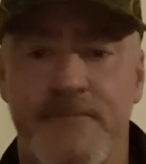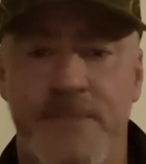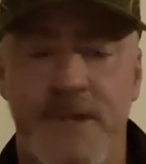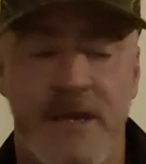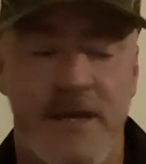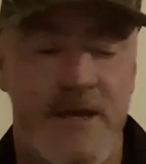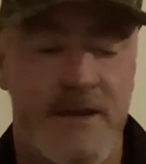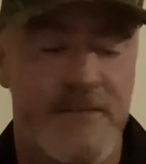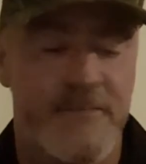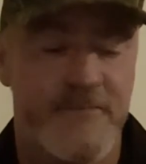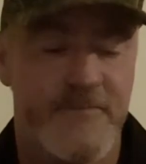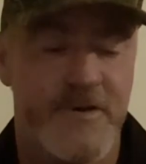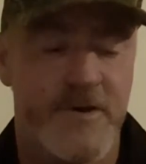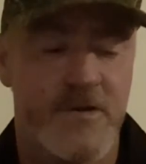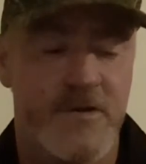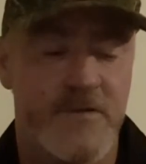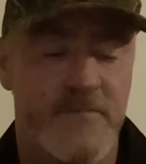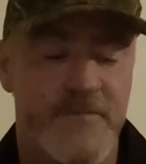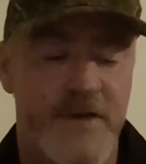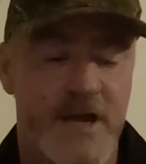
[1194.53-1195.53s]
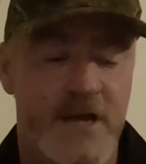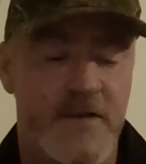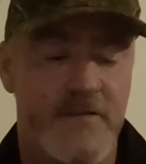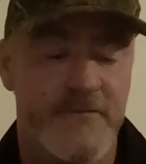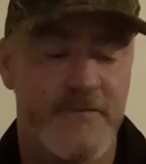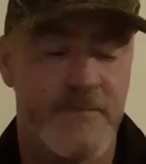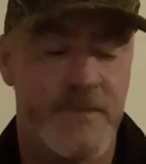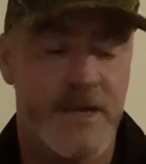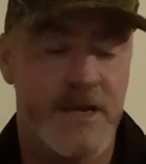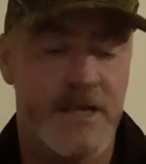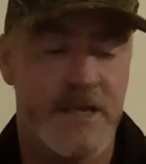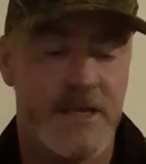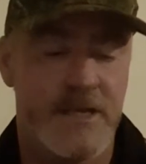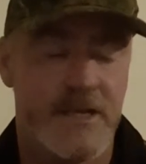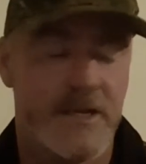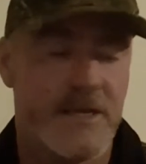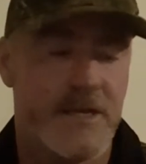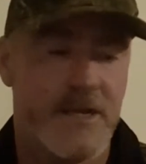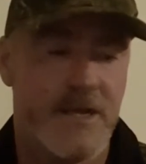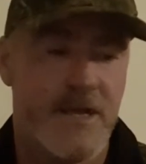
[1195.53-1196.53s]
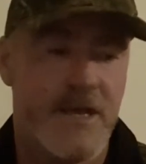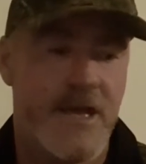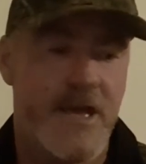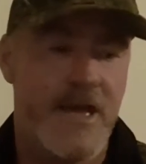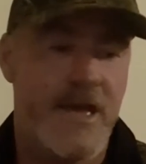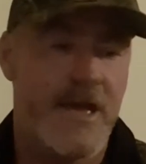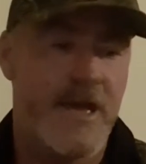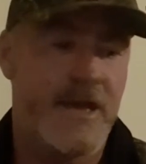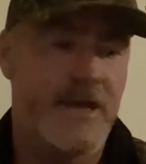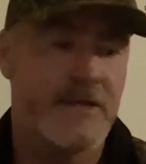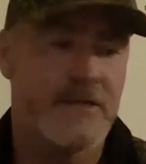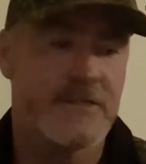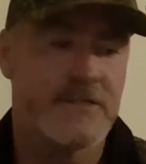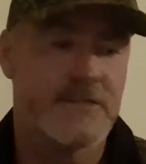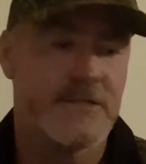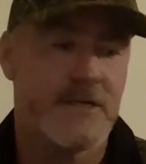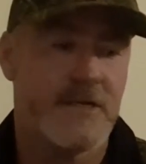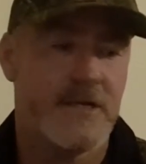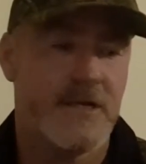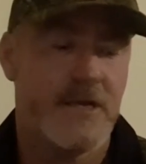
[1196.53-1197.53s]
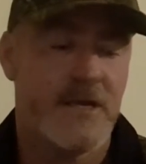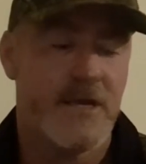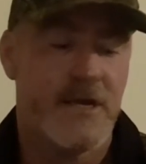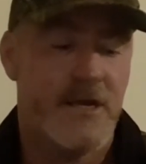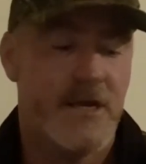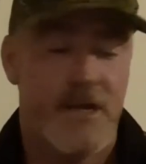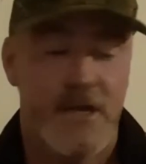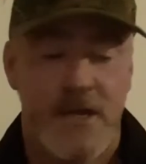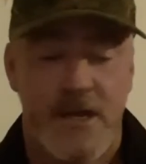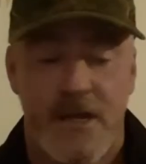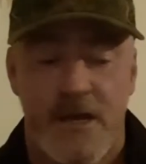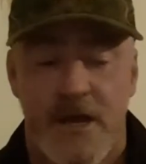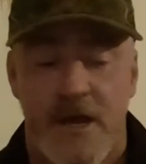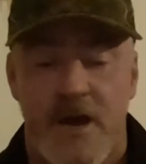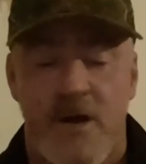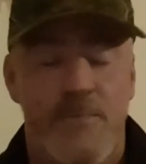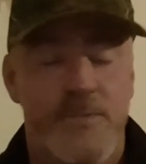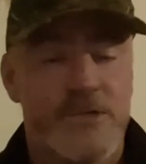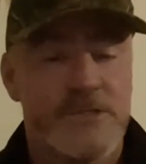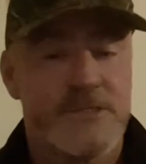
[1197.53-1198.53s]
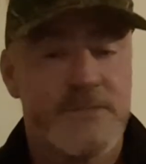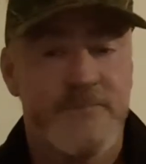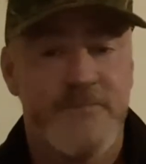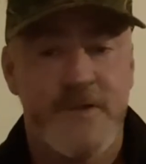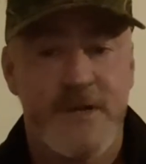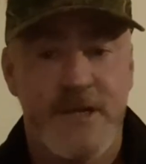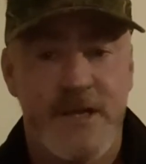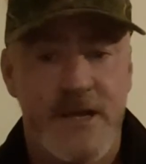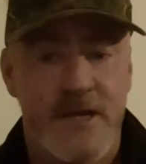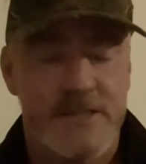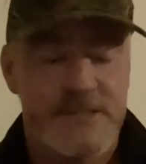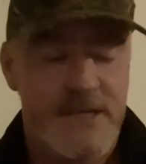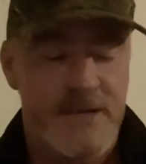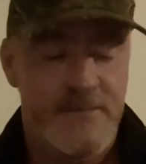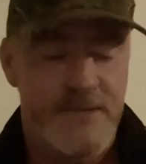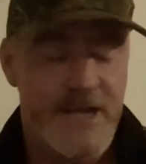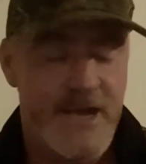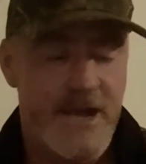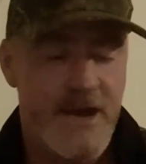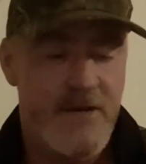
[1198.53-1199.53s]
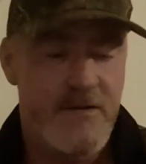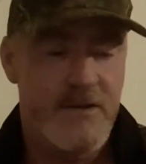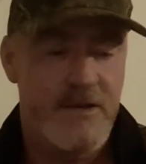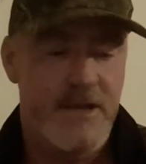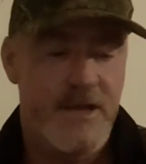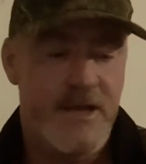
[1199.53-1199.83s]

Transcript: Very good value for money, and I'll put some videos up now